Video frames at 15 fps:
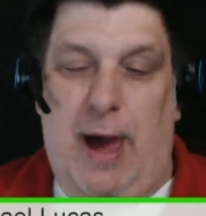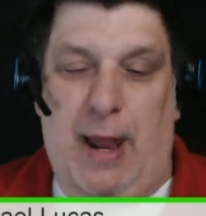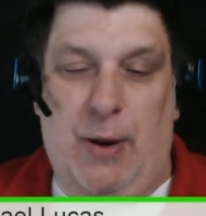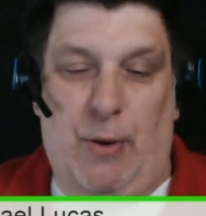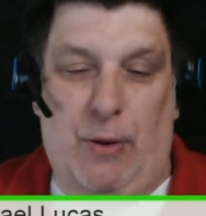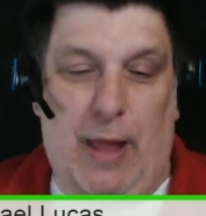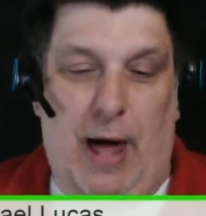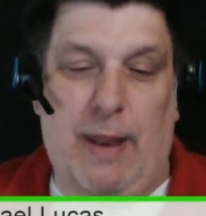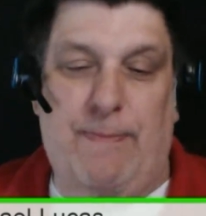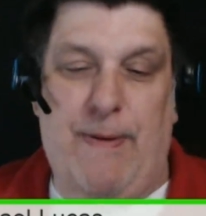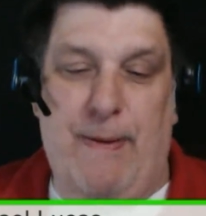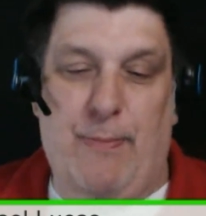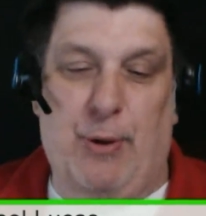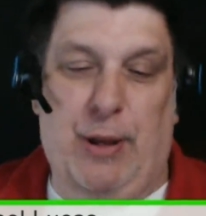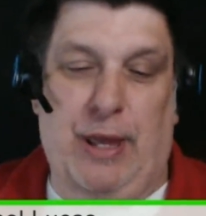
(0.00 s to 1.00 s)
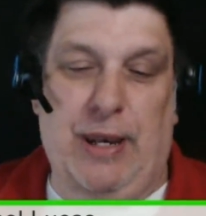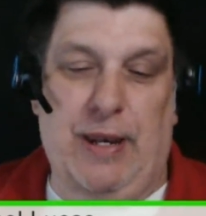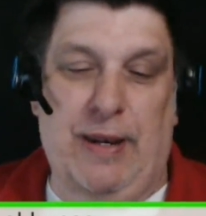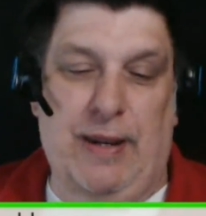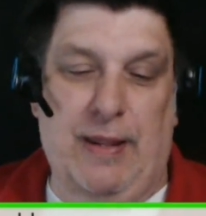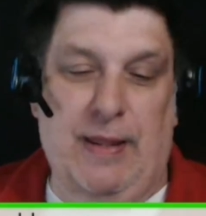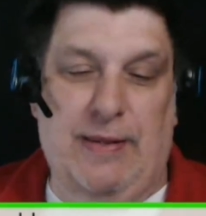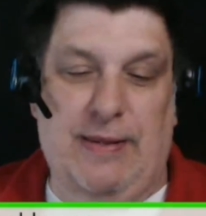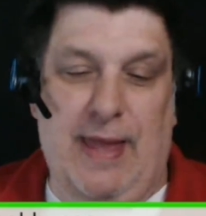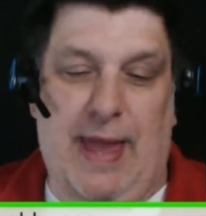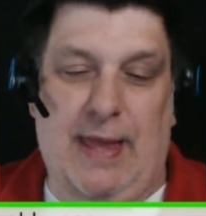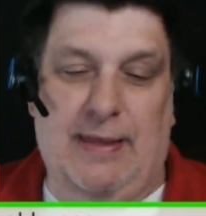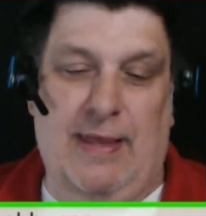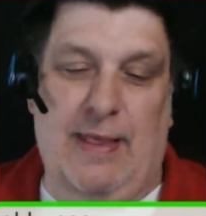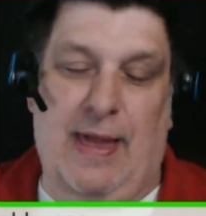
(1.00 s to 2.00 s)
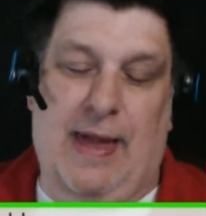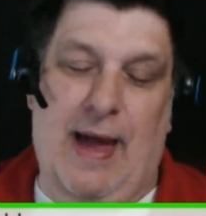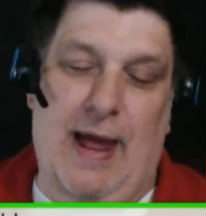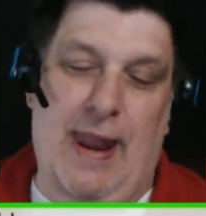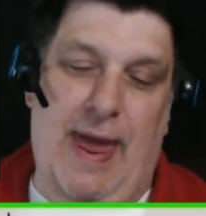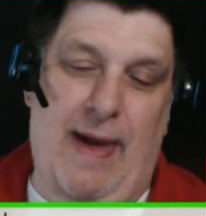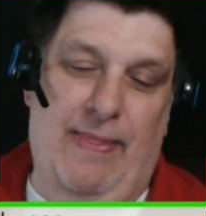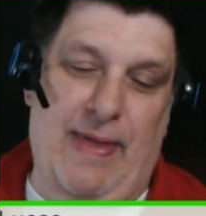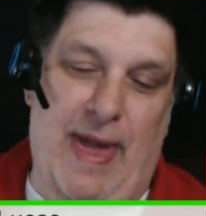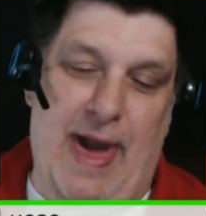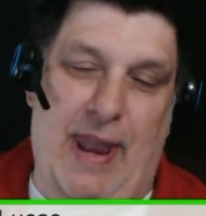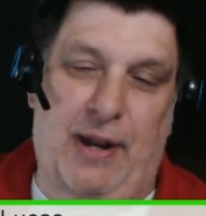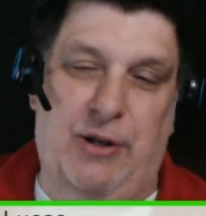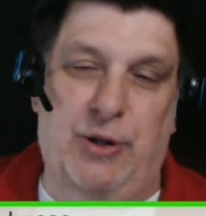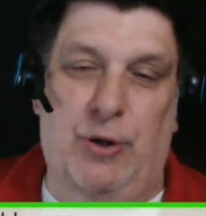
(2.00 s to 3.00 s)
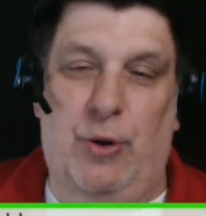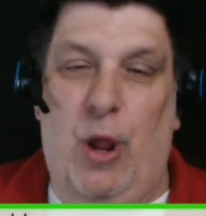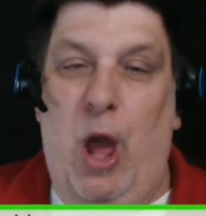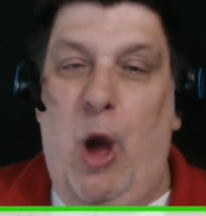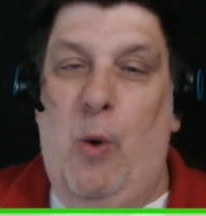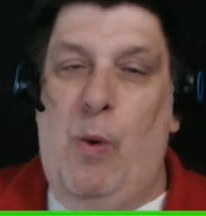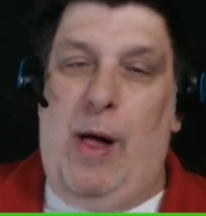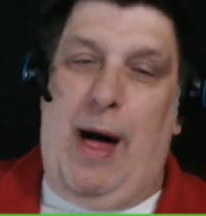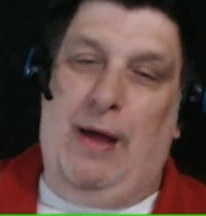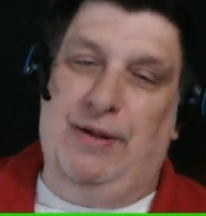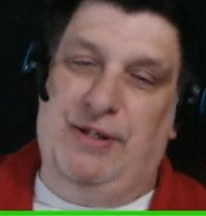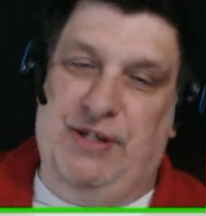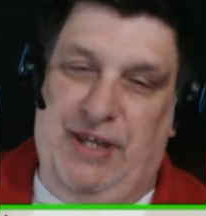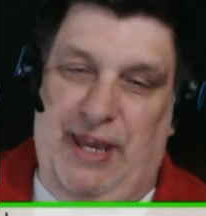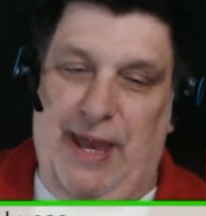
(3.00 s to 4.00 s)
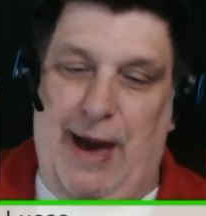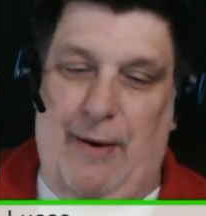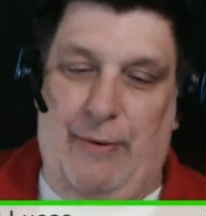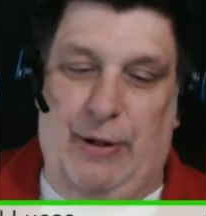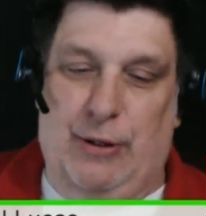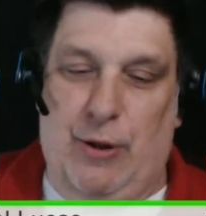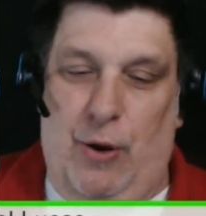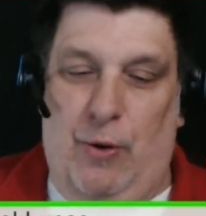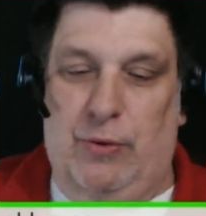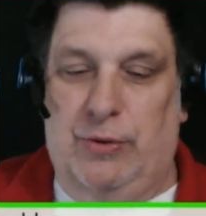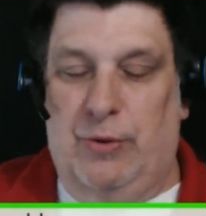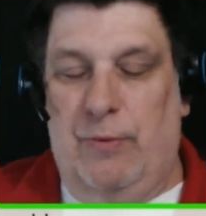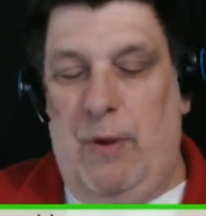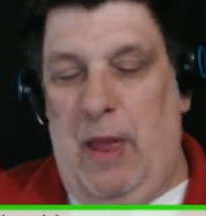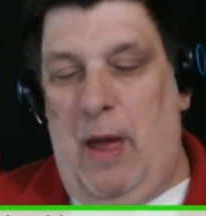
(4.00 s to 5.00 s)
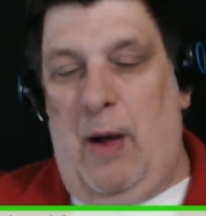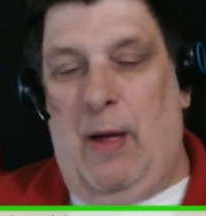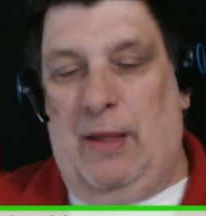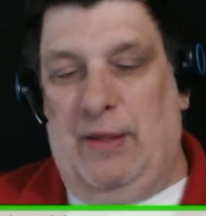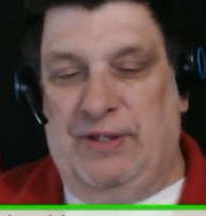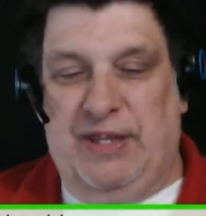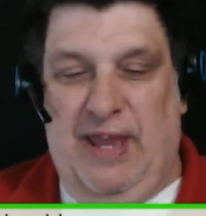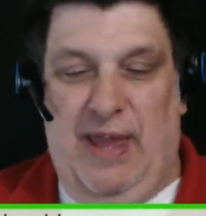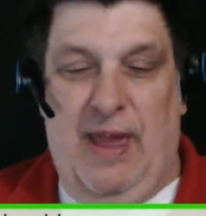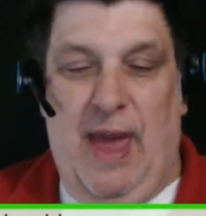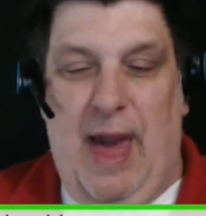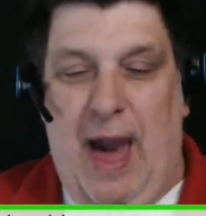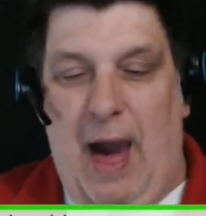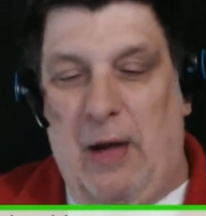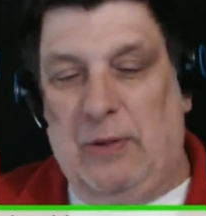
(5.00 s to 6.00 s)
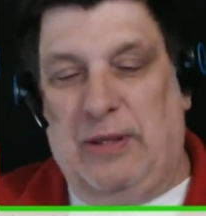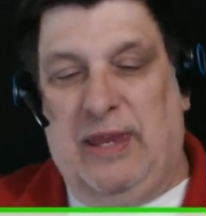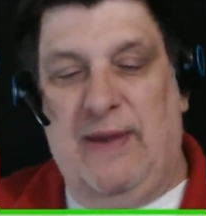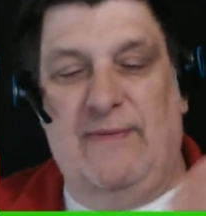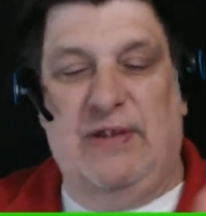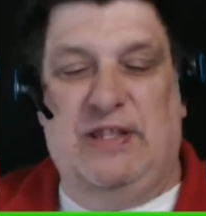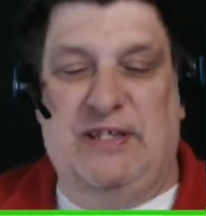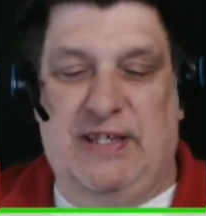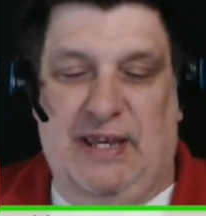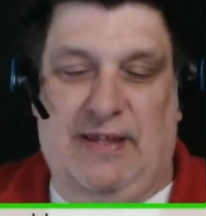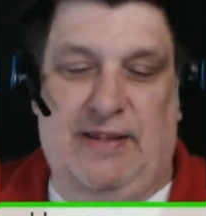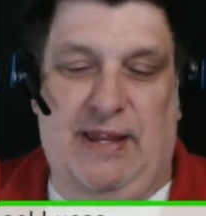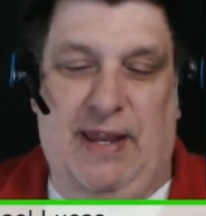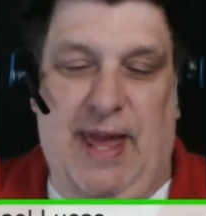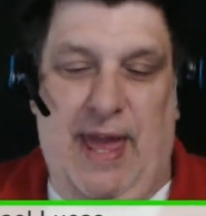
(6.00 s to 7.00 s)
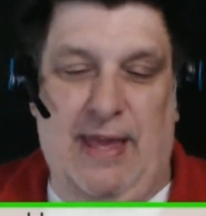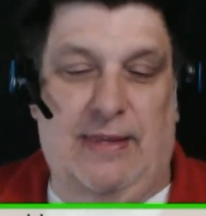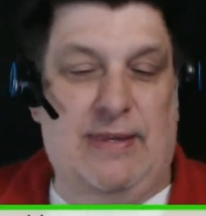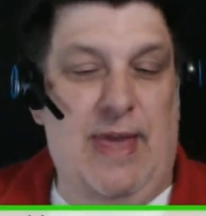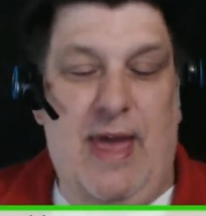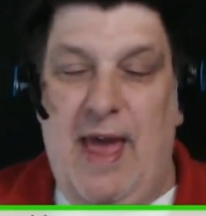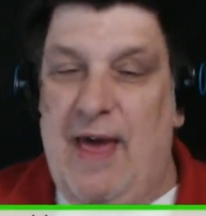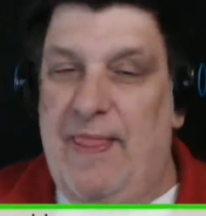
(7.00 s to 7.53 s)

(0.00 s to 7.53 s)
I know a lot of people get into these things and they kind of have the attitude, well, I'll see how it goes, or I'll give it 60 days.